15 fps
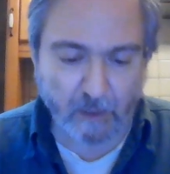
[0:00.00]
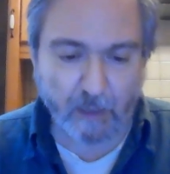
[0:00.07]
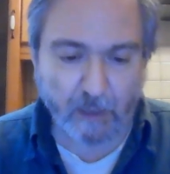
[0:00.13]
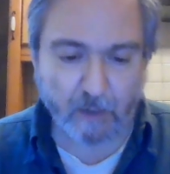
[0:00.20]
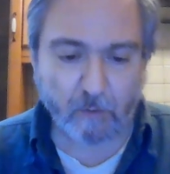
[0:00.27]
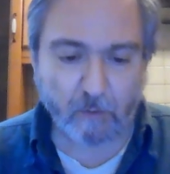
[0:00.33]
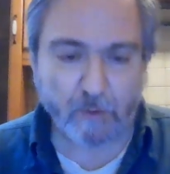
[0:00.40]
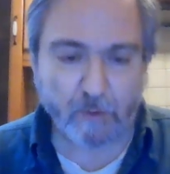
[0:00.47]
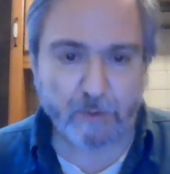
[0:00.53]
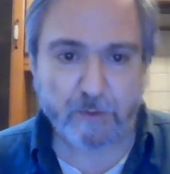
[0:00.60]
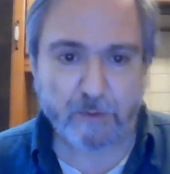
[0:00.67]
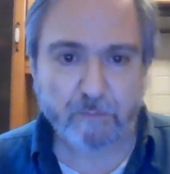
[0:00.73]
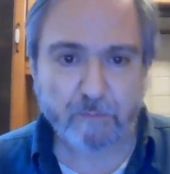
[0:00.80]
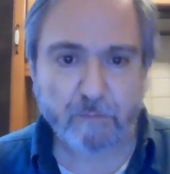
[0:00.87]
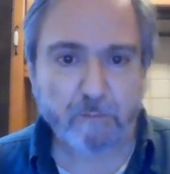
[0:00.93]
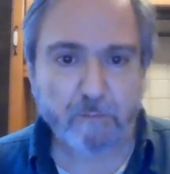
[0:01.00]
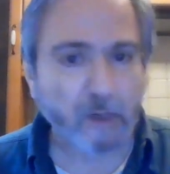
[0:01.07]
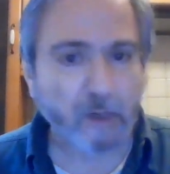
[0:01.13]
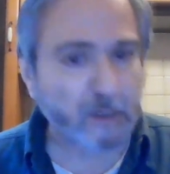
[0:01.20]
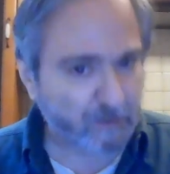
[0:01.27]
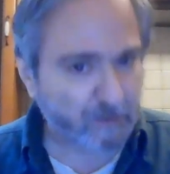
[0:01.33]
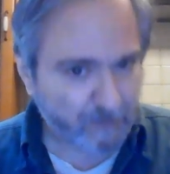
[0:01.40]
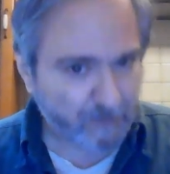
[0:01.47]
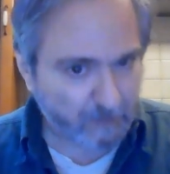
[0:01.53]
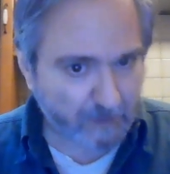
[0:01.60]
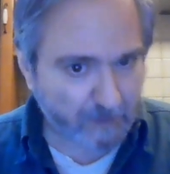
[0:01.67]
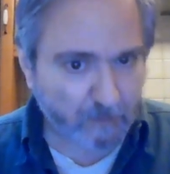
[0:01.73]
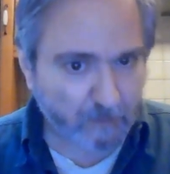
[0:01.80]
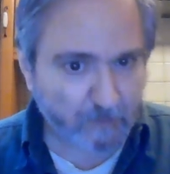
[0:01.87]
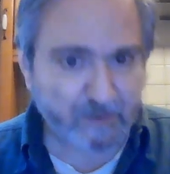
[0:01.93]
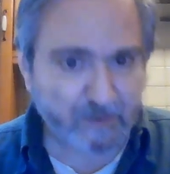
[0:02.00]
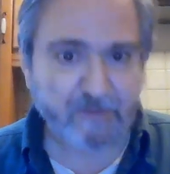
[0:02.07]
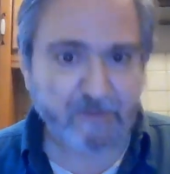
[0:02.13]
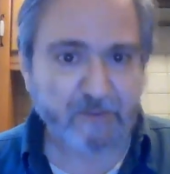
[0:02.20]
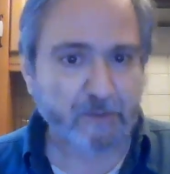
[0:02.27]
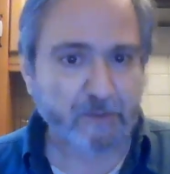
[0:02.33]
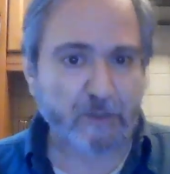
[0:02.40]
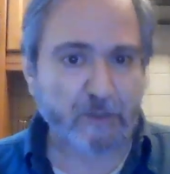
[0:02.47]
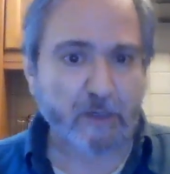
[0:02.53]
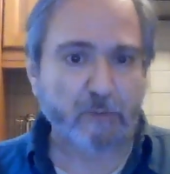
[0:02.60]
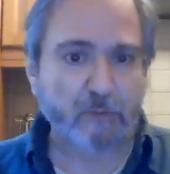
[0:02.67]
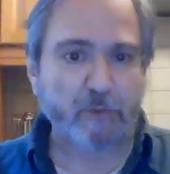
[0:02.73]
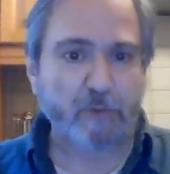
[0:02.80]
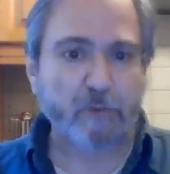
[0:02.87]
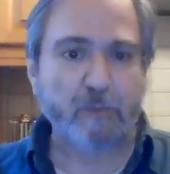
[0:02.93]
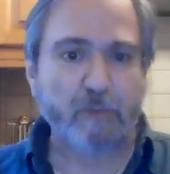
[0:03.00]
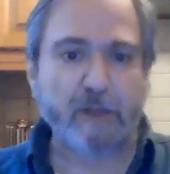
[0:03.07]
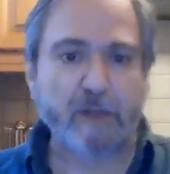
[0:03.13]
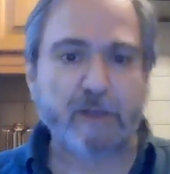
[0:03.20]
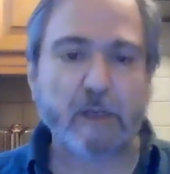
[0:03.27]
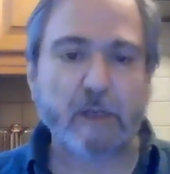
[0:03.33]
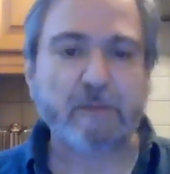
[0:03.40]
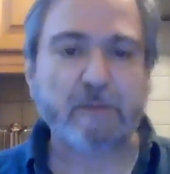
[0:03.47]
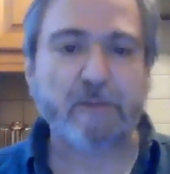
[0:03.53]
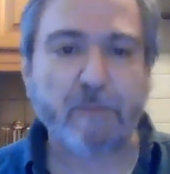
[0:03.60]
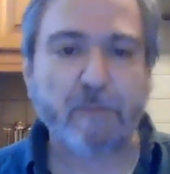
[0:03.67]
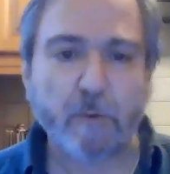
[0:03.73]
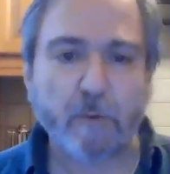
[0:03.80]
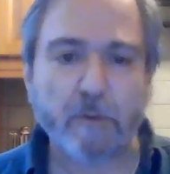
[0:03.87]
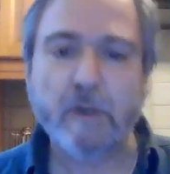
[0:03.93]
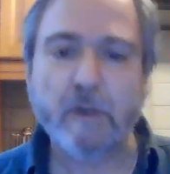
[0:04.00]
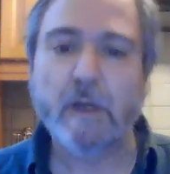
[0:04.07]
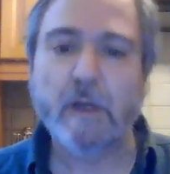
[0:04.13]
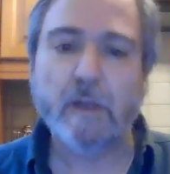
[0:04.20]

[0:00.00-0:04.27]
And of course, positive feedback loops, I've discussed with you many times before.